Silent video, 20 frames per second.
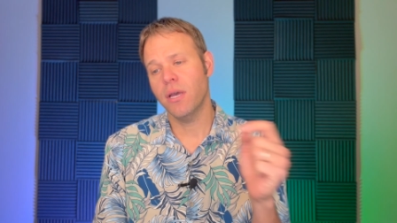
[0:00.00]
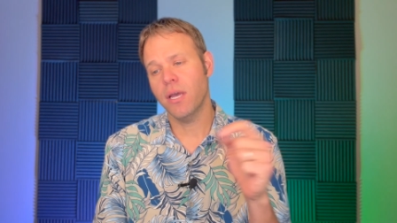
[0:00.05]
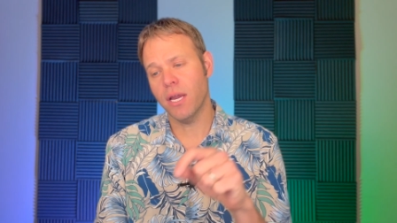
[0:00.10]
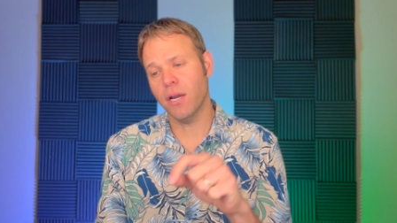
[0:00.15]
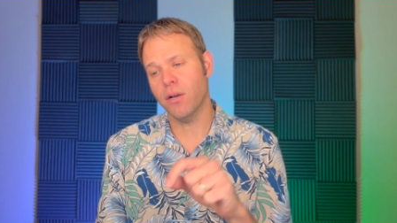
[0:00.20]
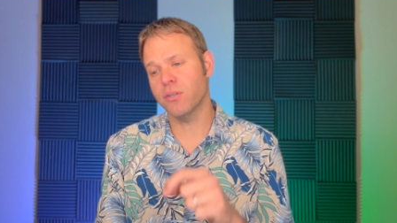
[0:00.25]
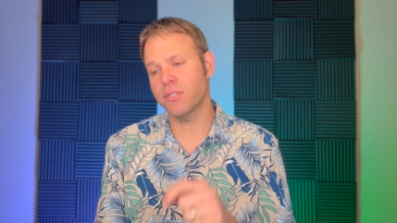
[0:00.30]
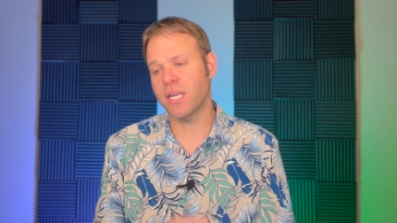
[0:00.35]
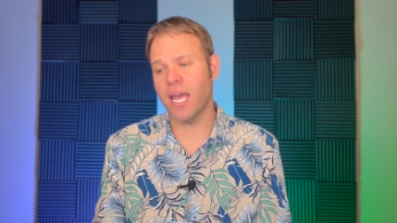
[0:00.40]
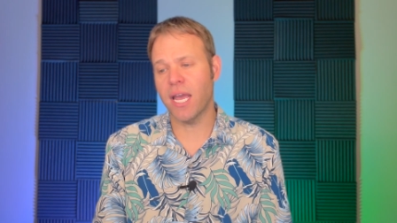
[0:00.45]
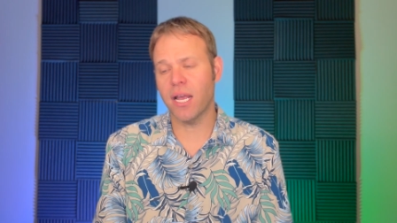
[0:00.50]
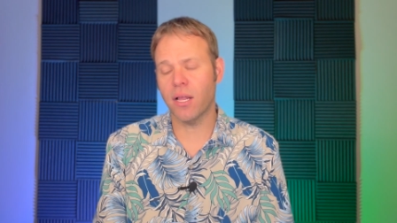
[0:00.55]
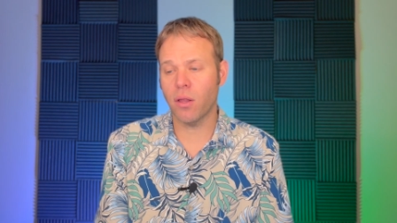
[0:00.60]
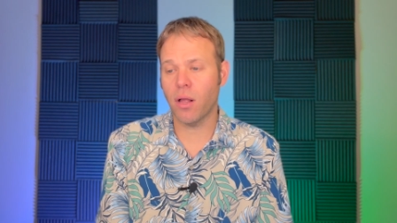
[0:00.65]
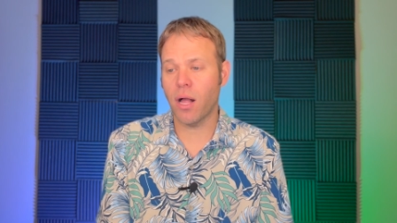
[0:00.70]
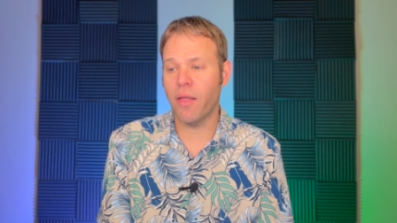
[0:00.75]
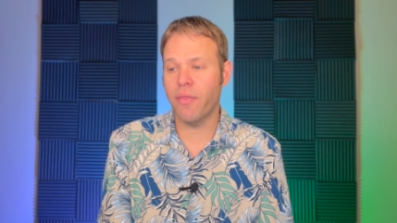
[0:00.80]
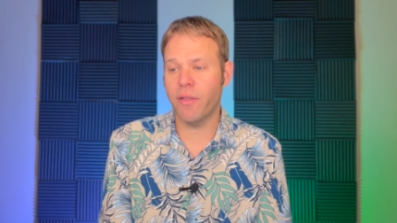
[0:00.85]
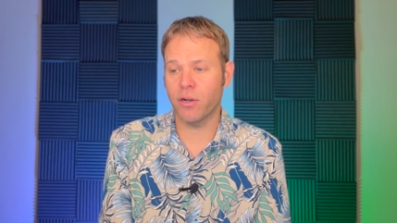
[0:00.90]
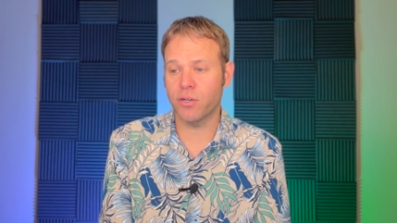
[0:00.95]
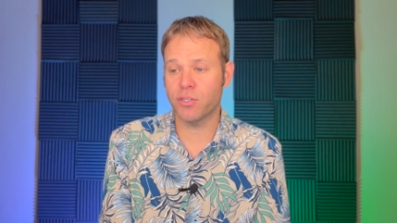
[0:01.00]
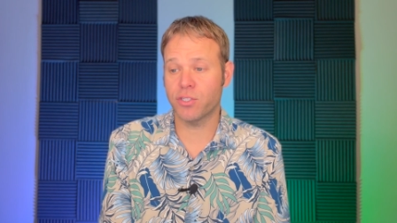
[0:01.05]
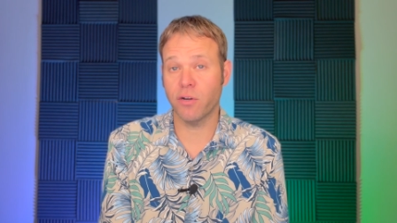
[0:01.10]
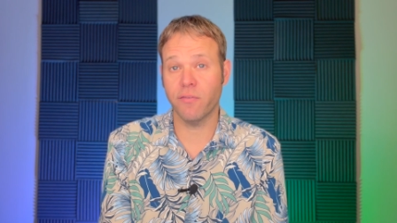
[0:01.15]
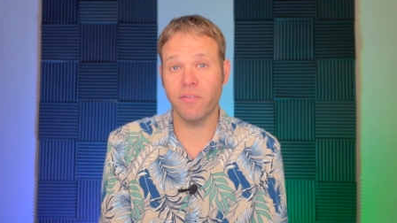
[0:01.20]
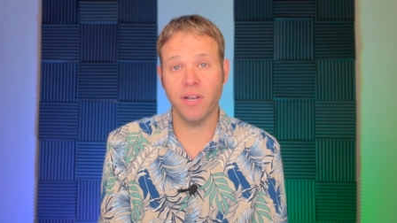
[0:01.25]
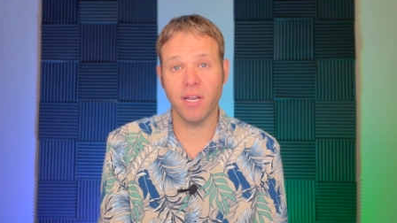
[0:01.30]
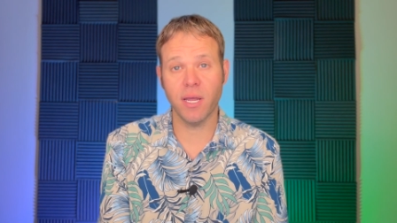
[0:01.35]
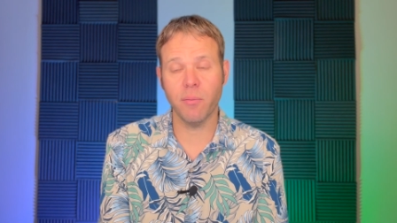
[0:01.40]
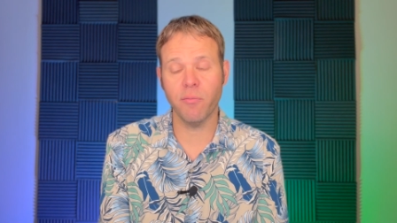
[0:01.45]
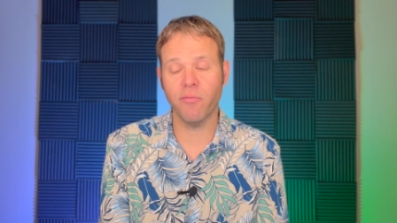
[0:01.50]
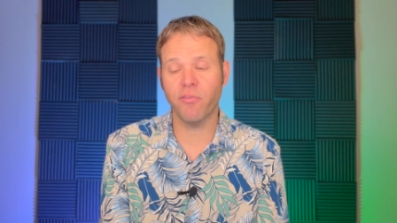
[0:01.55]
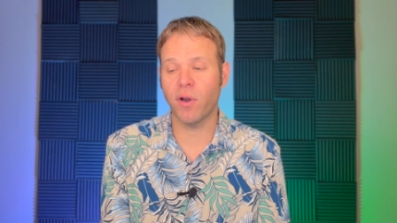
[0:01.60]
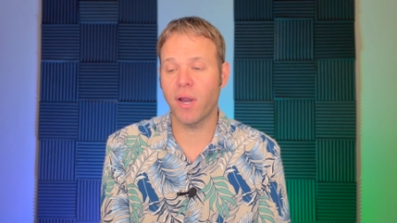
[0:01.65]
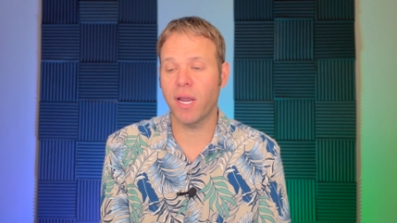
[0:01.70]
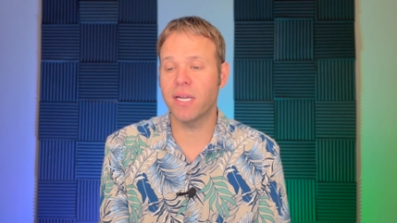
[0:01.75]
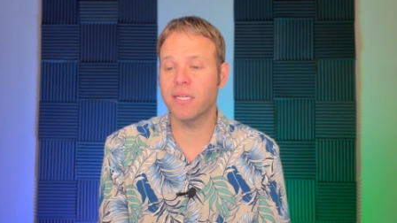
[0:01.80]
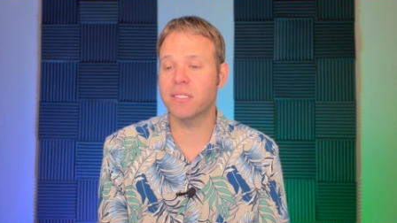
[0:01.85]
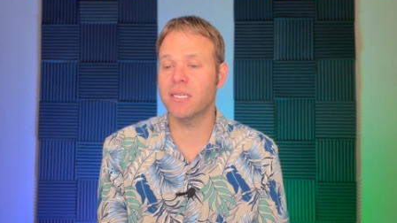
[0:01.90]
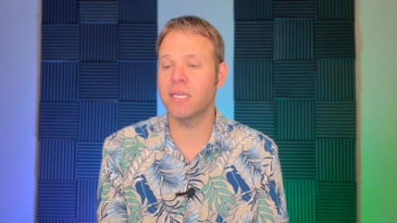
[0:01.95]
Here's Eglon, they're serving him for
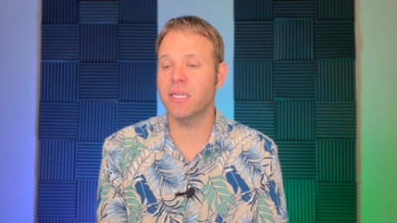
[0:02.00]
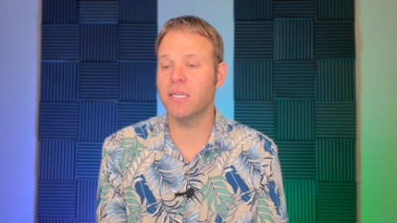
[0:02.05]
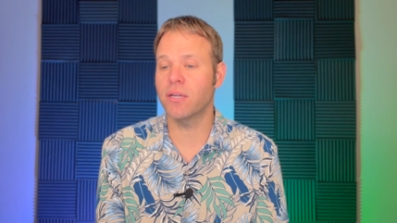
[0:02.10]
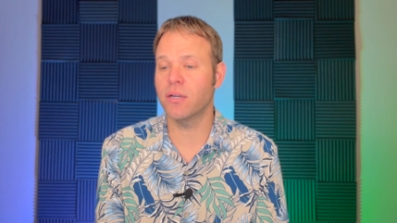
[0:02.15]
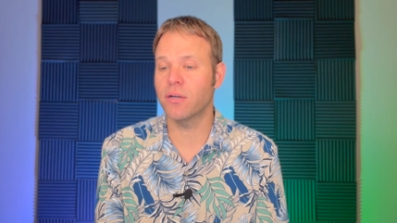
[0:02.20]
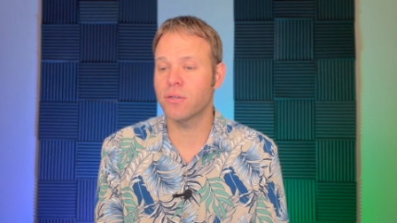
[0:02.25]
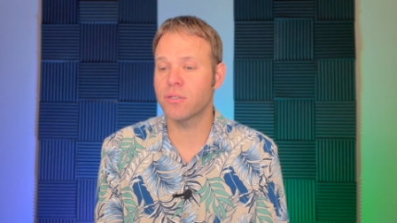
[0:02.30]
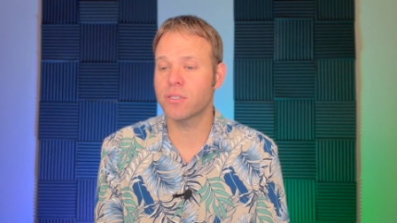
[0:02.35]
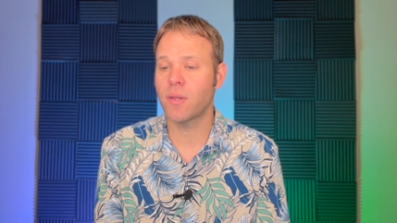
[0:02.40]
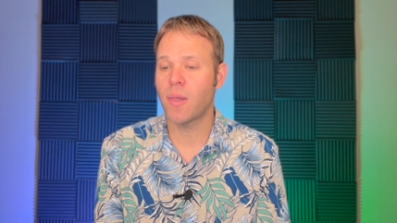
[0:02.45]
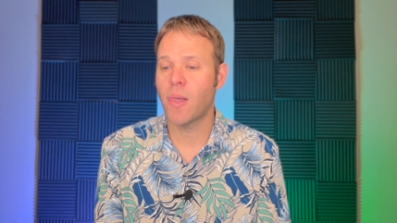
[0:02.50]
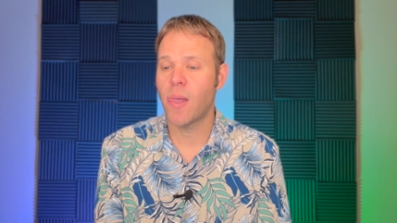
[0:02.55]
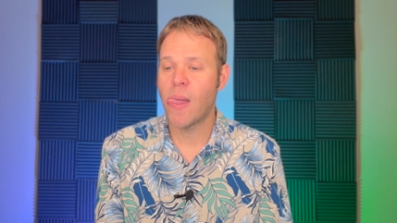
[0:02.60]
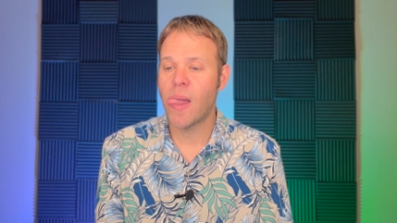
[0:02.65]
18 years.